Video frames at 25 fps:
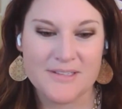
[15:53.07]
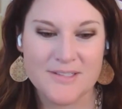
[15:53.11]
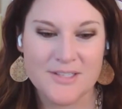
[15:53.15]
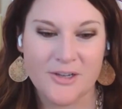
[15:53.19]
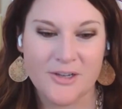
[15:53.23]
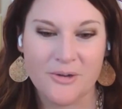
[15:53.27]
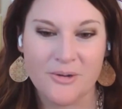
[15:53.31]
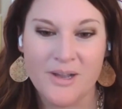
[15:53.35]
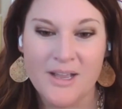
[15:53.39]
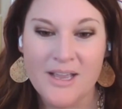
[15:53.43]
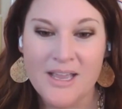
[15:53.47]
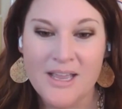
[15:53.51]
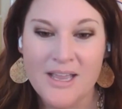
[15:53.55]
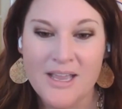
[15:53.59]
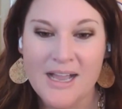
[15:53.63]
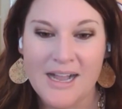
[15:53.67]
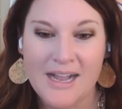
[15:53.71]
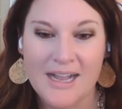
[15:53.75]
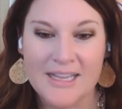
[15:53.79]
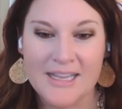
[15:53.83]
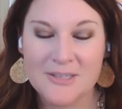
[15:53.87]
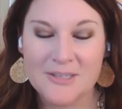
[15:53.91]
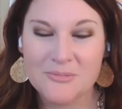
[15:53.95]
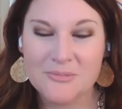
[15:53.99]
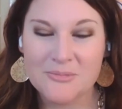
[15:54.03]
So
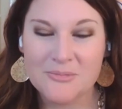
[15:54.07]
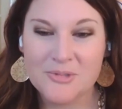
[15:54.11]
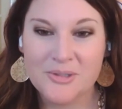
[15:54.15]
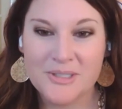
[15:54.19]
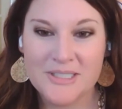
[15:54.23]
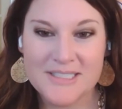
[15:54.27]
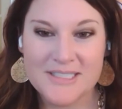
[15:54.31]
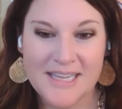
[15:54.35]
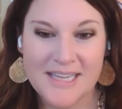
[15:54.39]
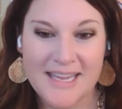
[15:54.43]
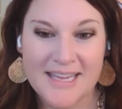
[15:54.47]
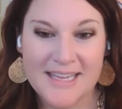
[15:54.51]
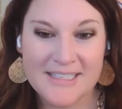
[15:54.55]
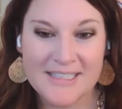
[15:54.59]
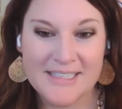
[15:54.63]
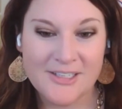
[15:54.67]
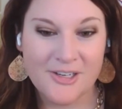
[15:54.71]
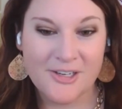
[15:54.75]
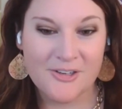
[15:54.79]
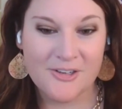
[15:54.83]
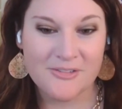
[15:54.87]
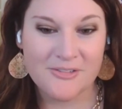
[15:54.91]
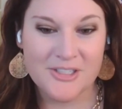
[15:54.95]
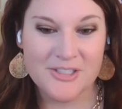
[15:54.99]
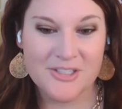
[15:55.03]
I am going to hand it
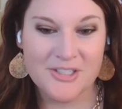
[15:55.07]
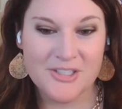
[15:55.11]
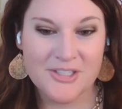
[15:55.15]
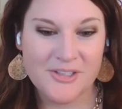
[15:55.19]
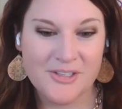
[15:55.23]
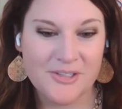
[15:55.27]
over to